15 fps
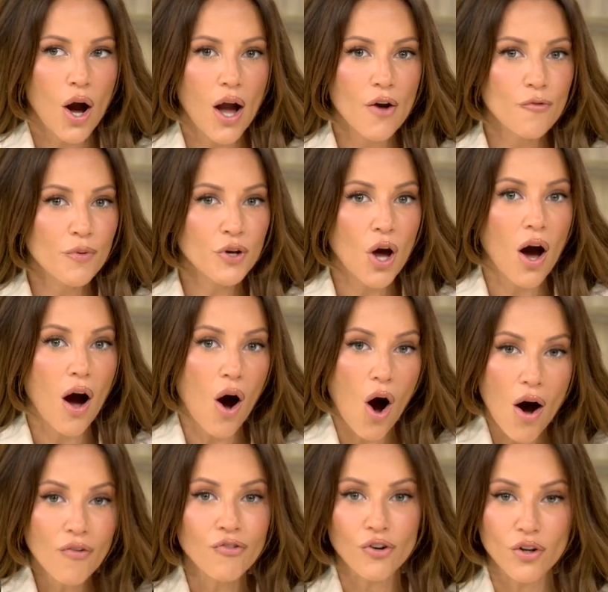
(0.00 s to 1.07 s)
i have been
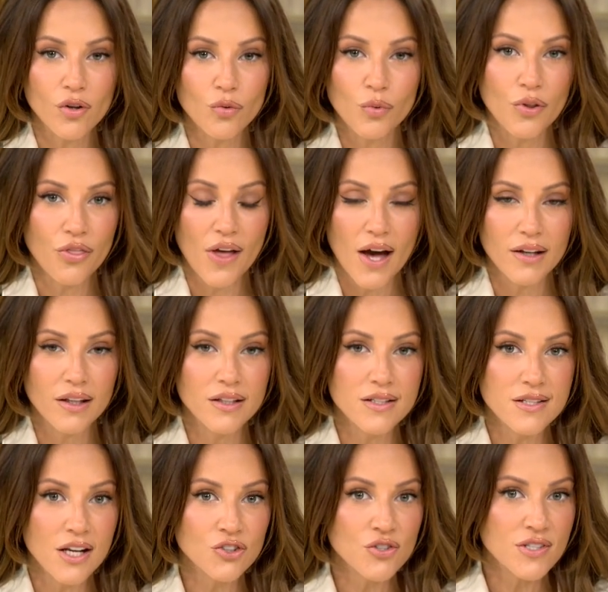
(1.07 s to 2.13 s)
awful with that. And it's
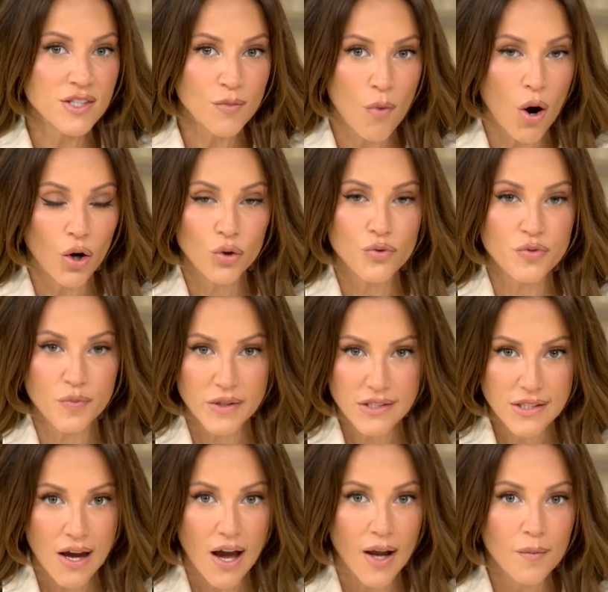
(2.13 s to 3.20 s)
not just Lamar who's missed
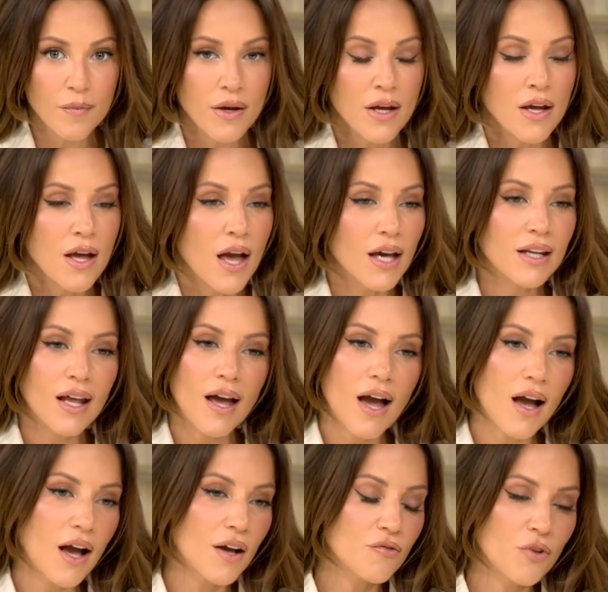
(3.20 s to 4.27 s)
time. And
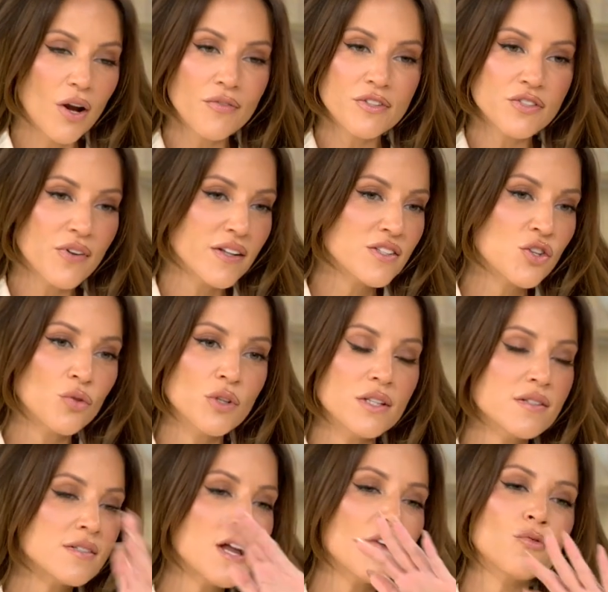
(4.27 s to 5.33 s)
Ravens fans don't,
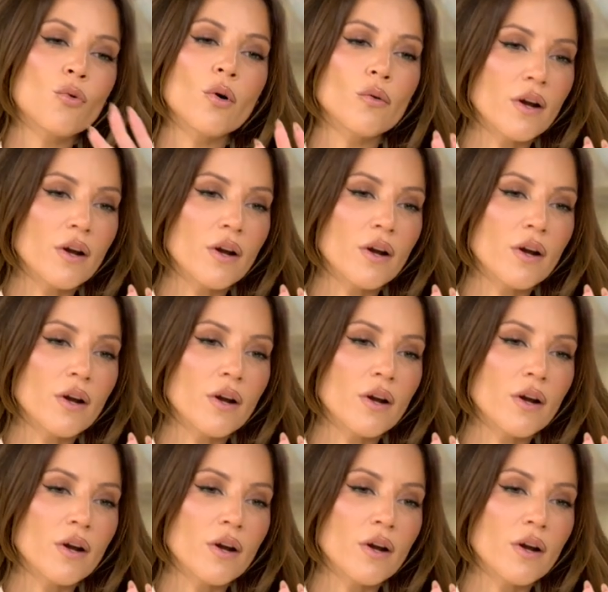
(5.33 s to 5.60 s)
it's not for